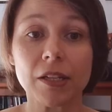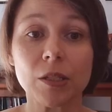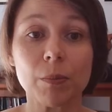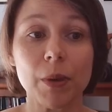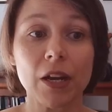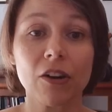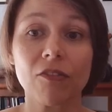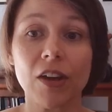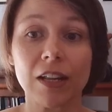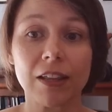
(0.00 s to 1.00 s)
blood to better
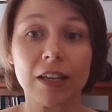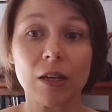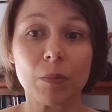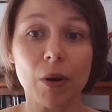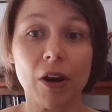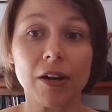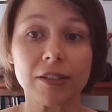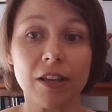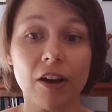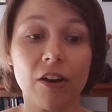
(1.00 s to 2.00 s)
ventilated
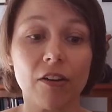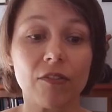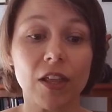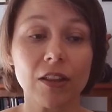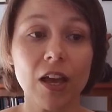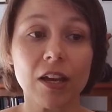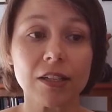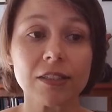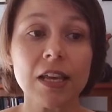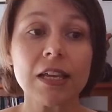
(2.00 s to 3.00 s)
parts of the
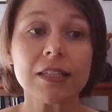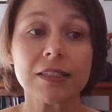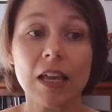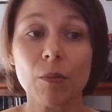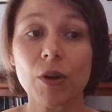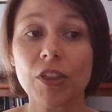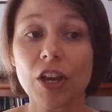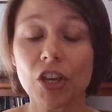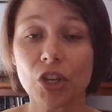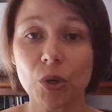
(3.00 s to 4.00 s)
lungs. Same with
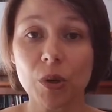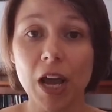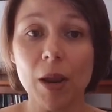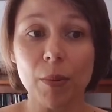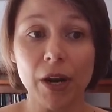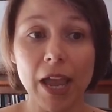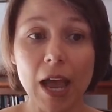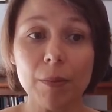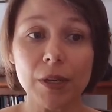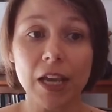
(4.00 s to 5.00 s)
acute
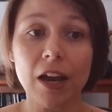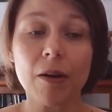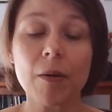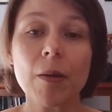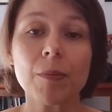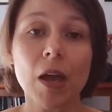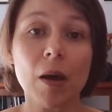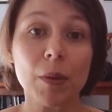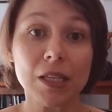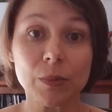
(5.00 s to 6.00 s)
hypercapnia,
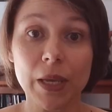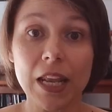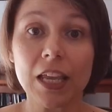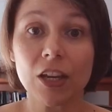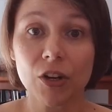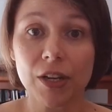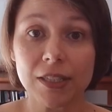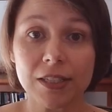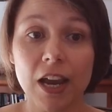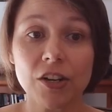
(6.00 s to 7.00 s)
because we get
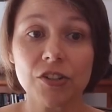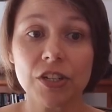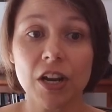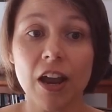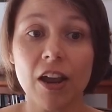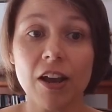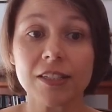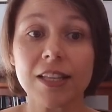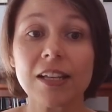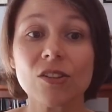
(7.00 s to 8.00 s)
increased hydrogen
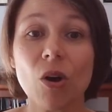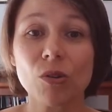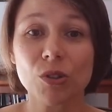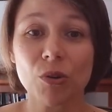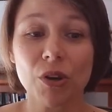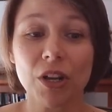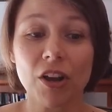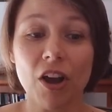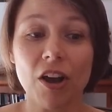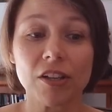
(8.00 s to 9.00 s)
ions, that's also going to
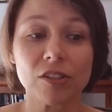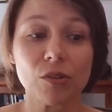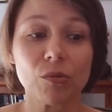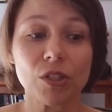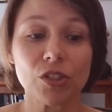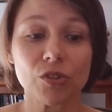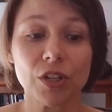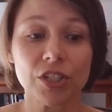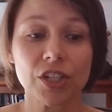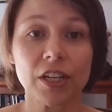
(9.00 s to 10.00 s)
cause
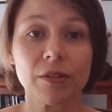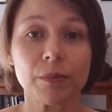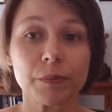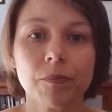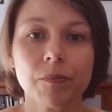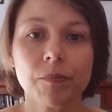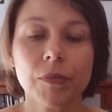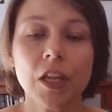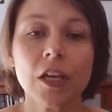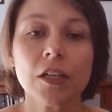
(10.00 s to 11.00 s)
restriction.
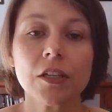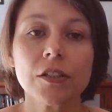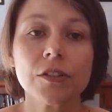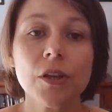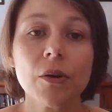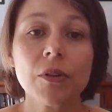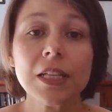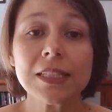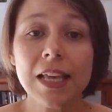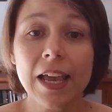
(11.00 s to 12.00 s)
So
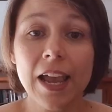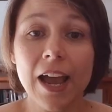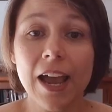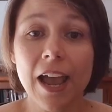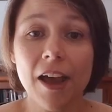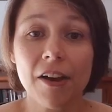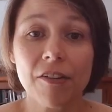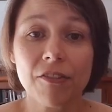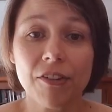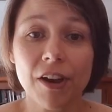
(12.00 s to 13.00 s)
let's say I
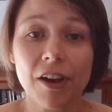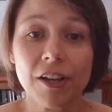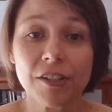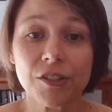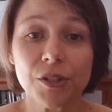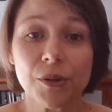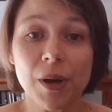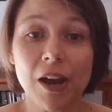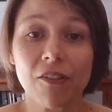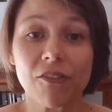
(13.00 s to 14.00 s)
have 2
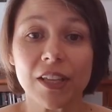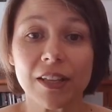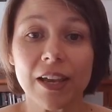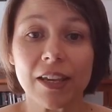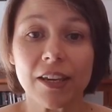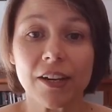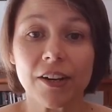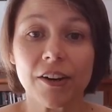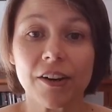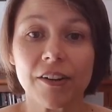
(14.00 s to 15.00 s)
alveoli
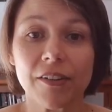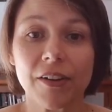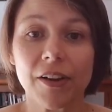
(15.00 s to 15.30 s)
here,